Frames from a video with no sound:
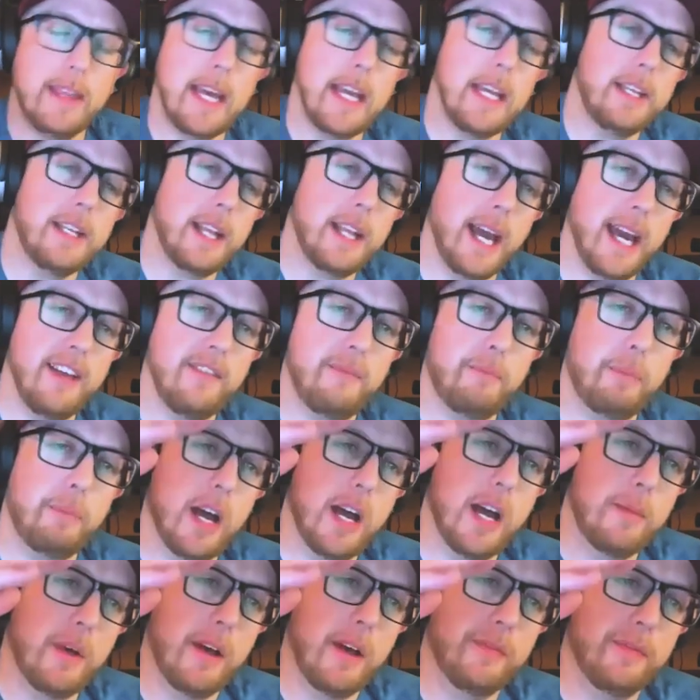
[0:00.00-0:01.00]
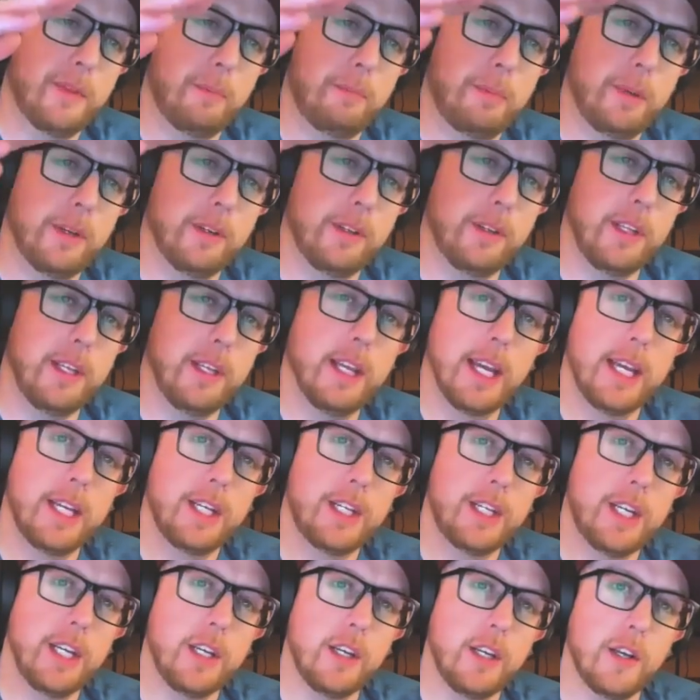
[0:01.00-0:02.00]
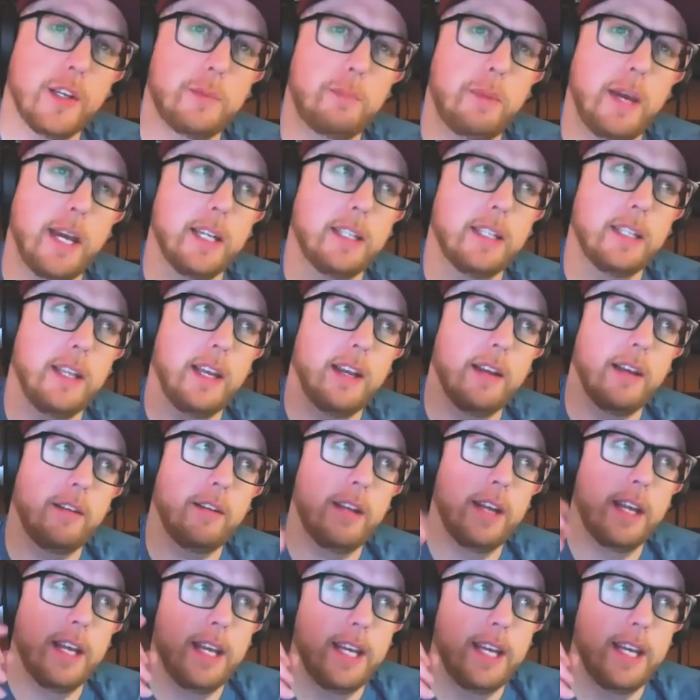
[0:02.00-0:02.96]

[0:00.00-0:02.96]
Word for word: they dive bomb off the building she goes back down